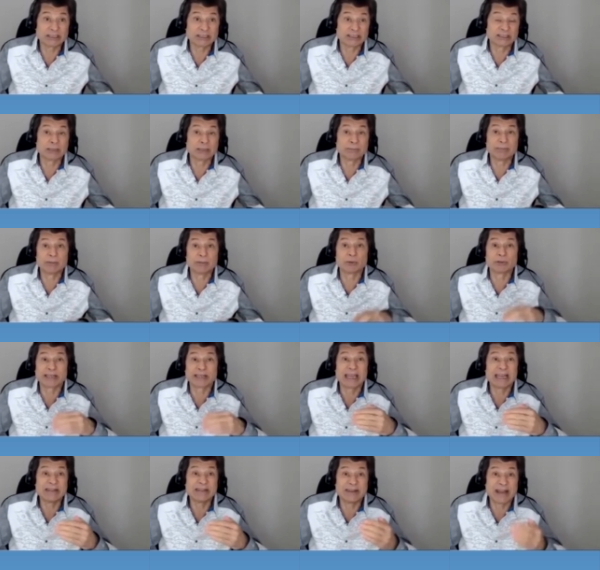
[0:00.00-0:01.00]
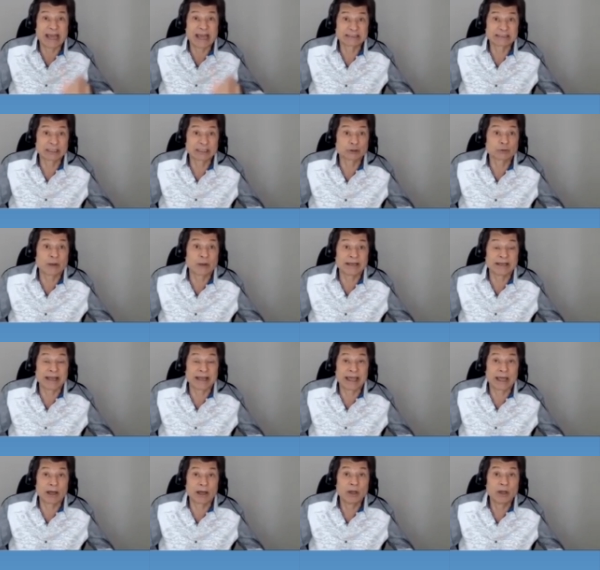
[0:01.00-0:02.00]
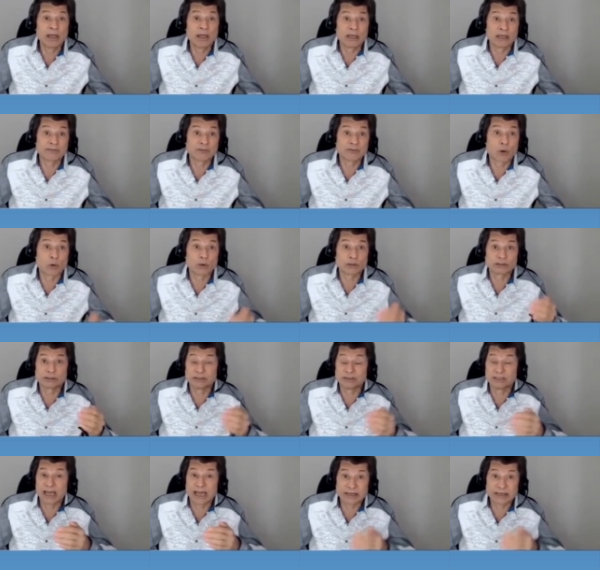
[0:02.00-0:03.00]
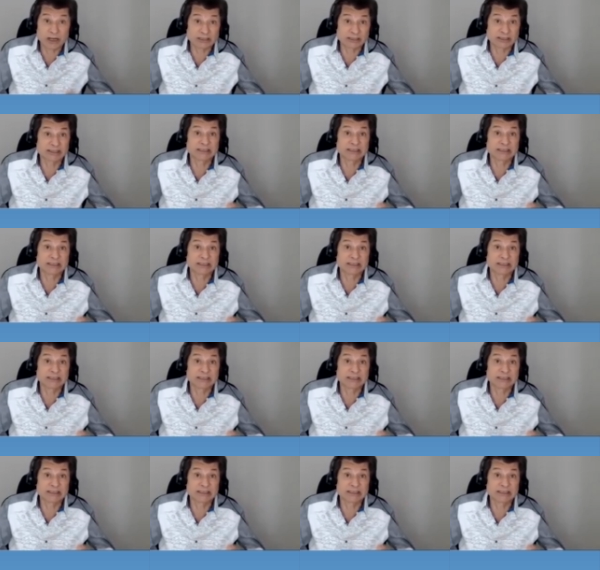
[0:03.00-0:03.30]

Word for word: that some people can't even access right now. Of course, the diagnostic